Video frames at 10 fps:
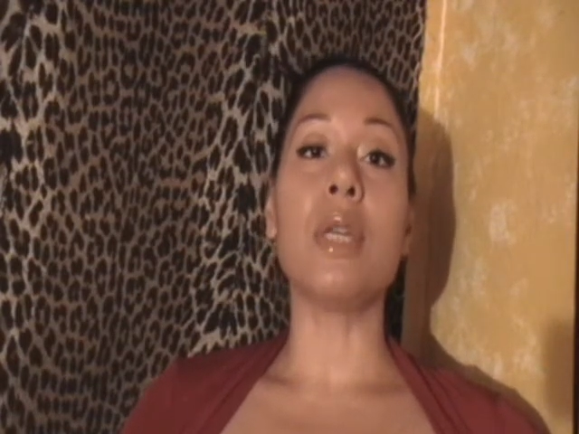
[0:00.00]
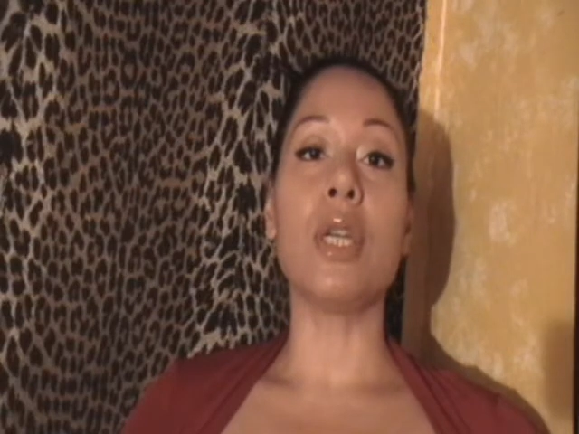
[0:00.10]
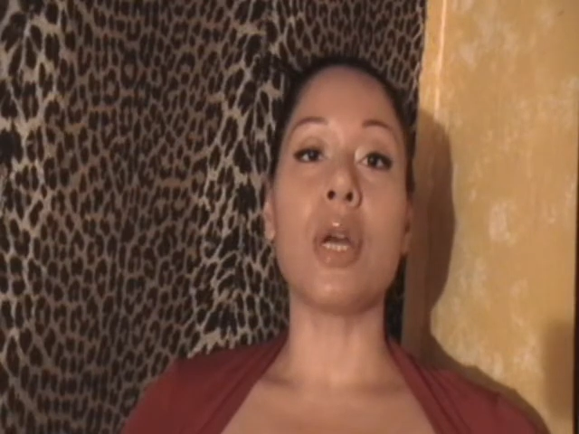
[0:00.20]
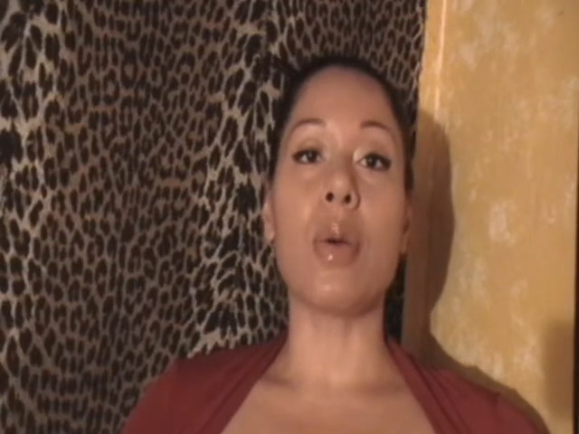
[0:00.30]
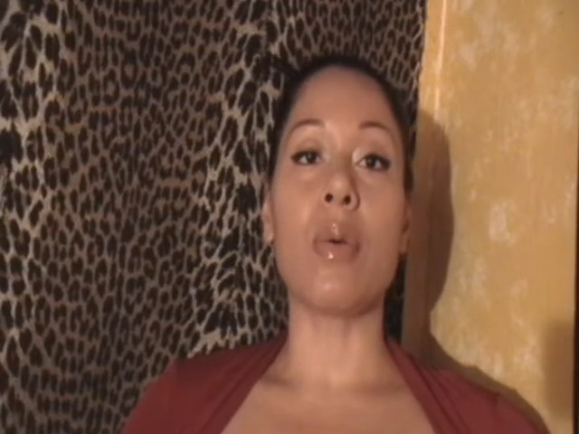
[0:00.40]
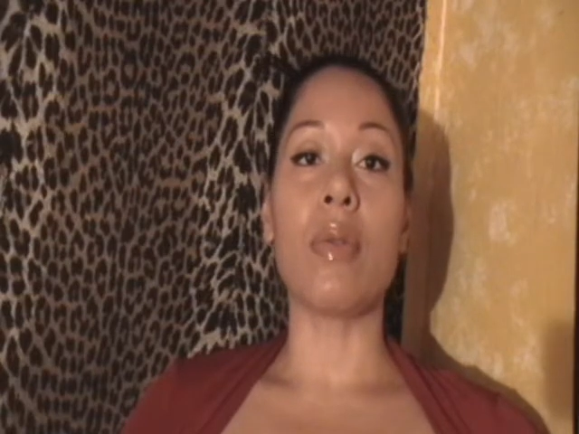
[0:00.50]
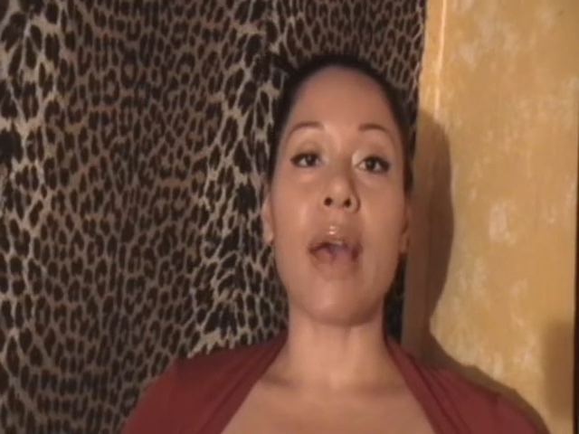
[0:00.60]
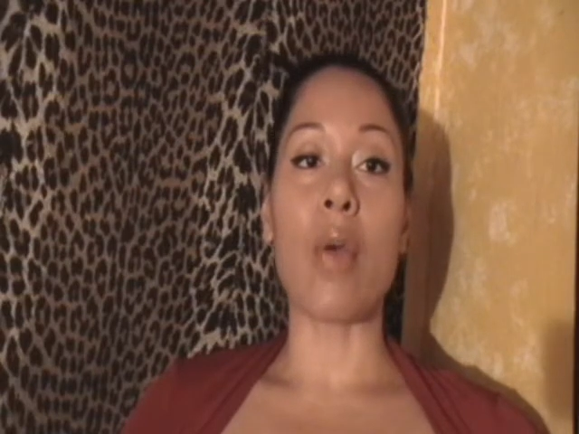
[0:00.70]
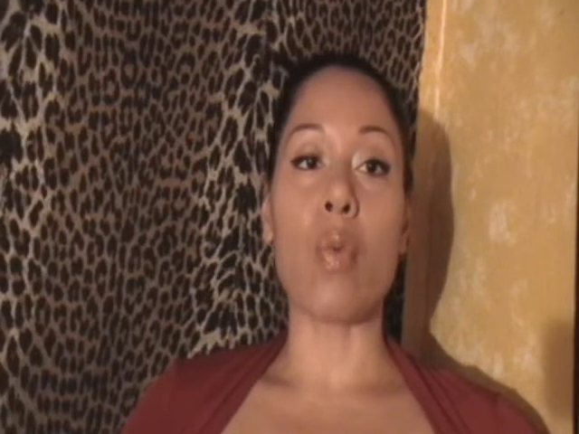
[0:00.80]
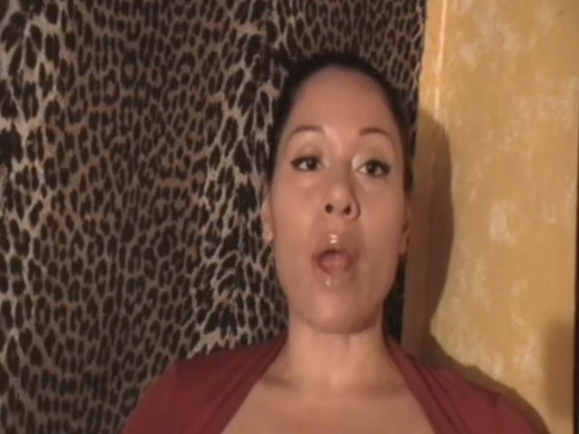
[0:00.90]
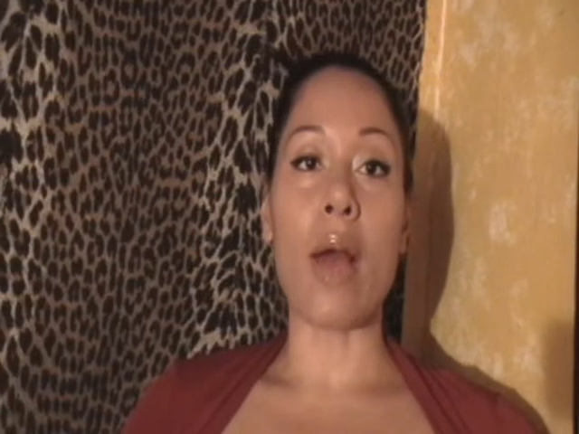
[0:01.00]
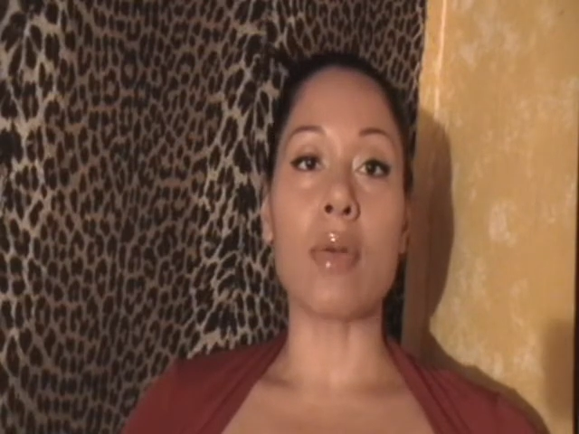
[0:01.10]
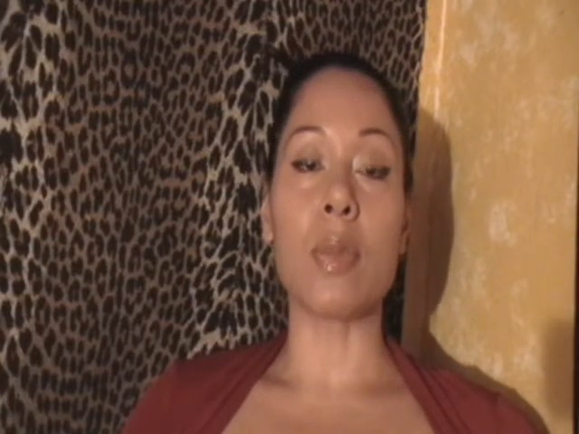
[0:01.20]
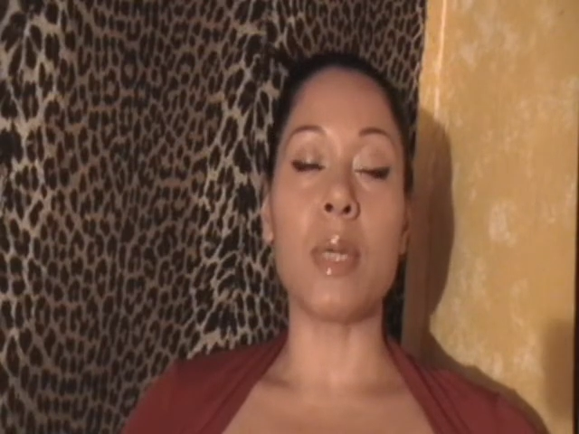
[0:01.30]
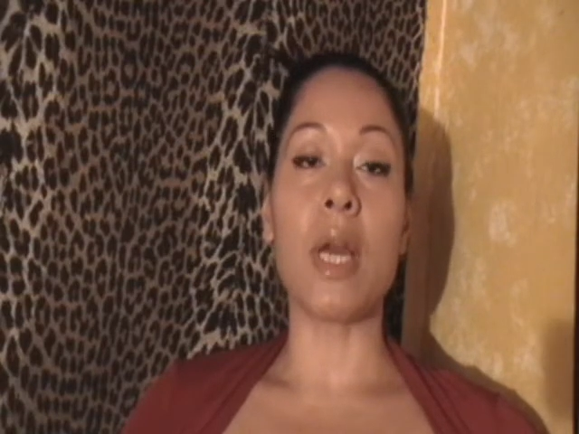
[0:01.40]
that
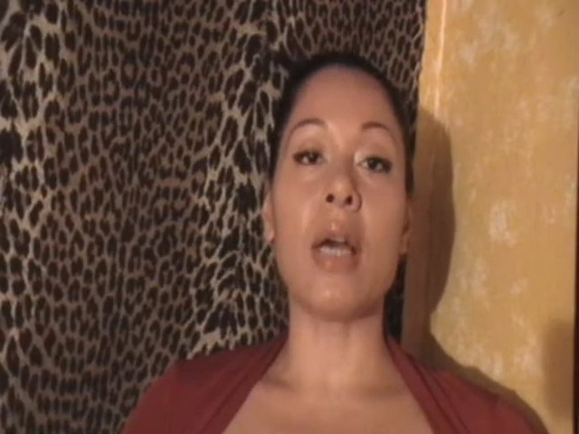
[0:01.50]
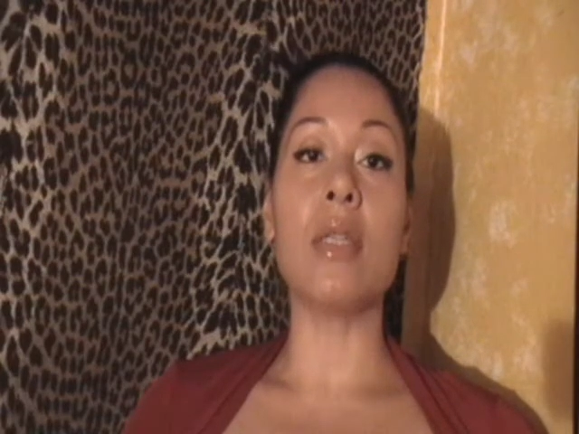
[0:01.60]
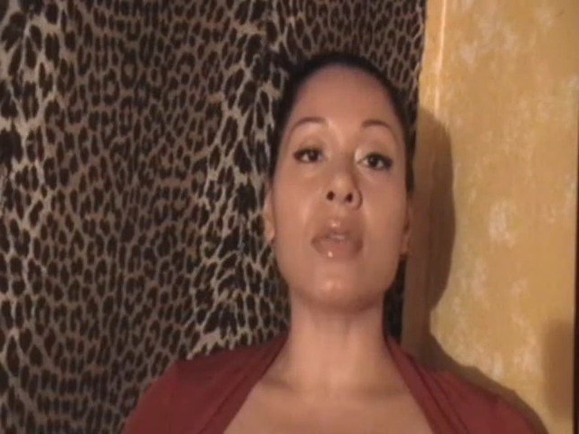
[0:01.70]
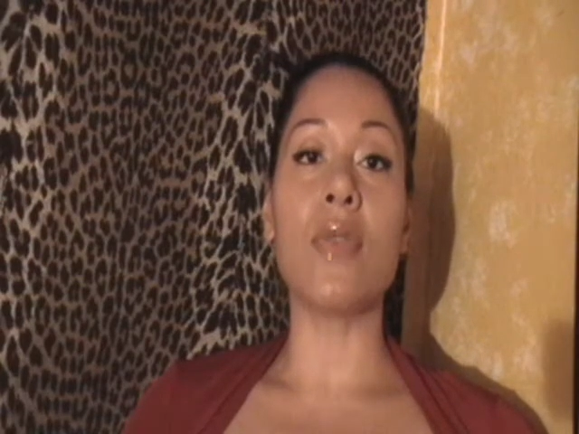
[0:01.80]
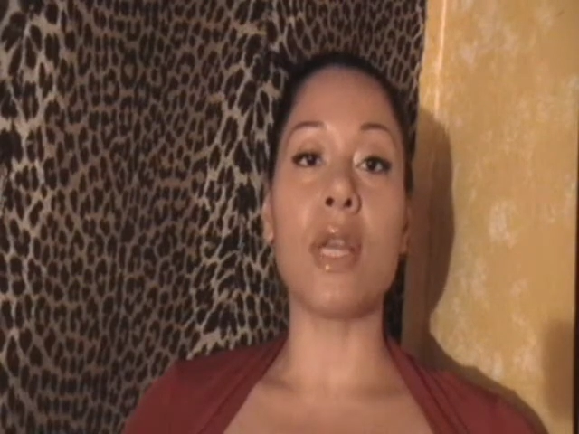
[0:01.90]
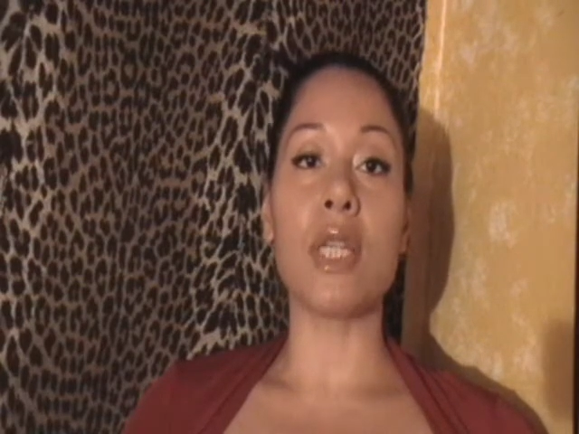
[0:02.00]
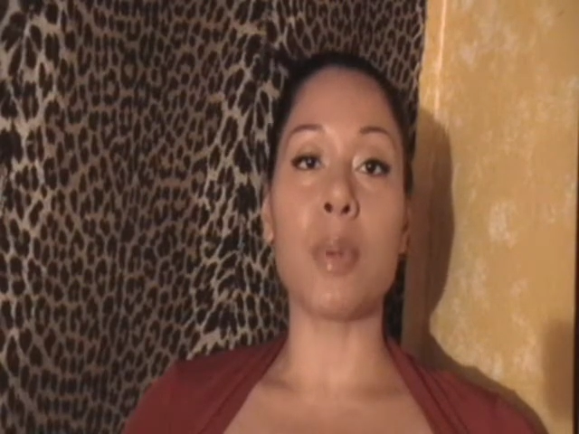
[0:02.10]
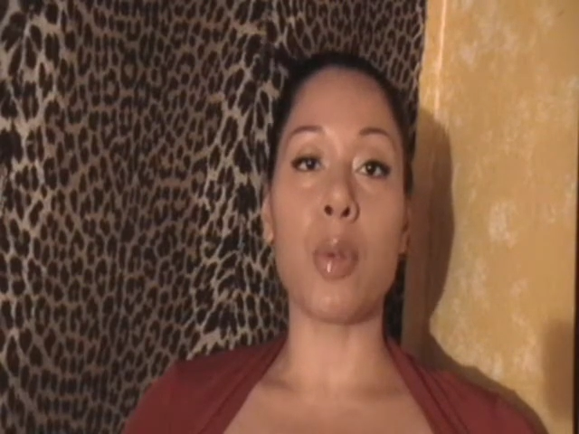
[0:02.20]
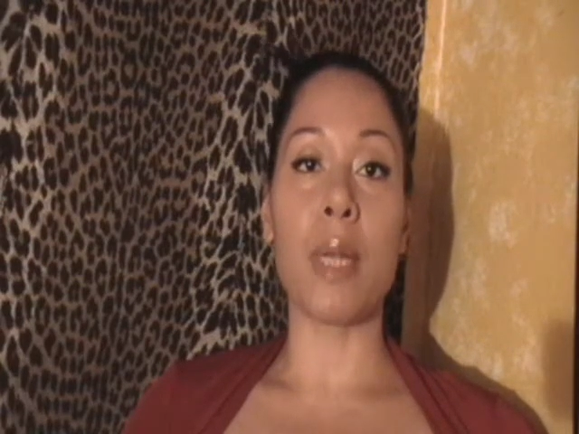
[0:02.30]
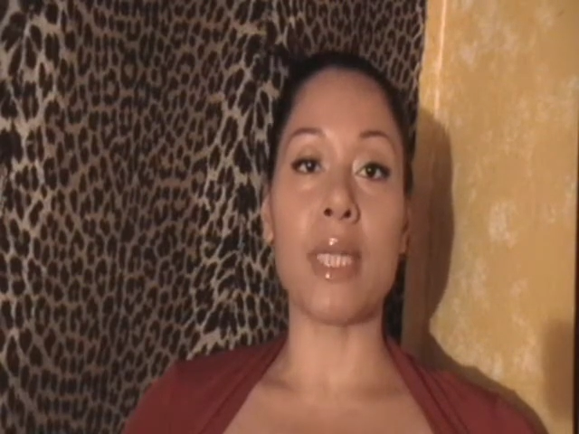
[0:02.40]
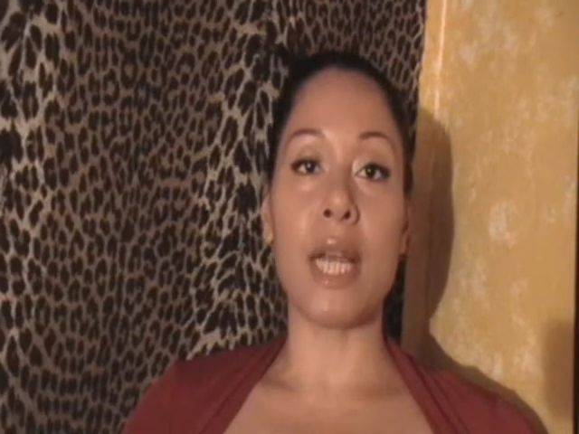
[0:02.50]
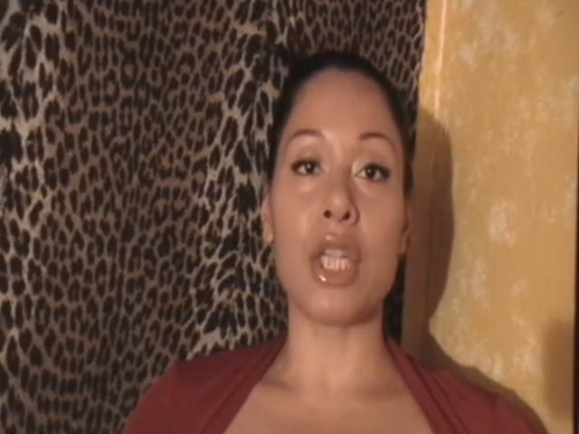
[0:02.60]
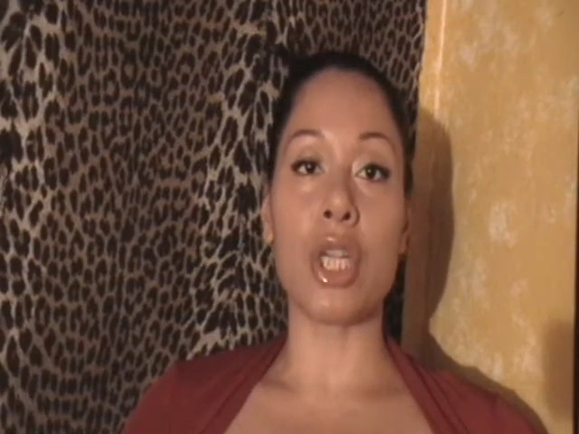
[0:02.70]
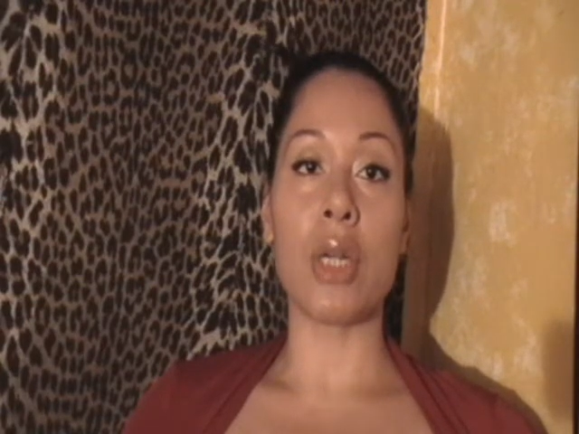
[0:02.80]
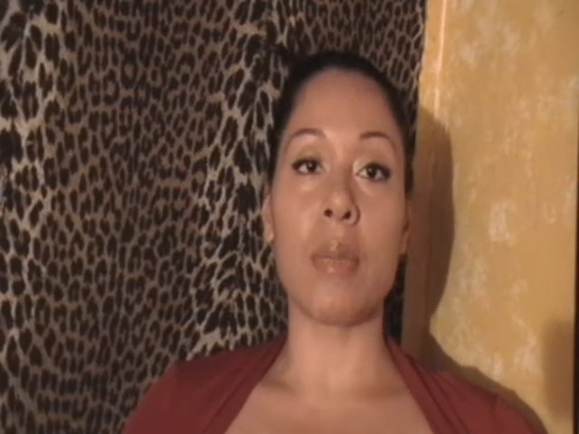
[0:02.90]
round because of the
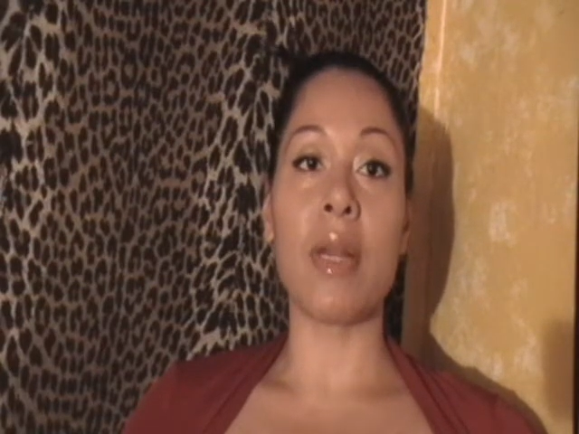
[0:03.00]
experimentation.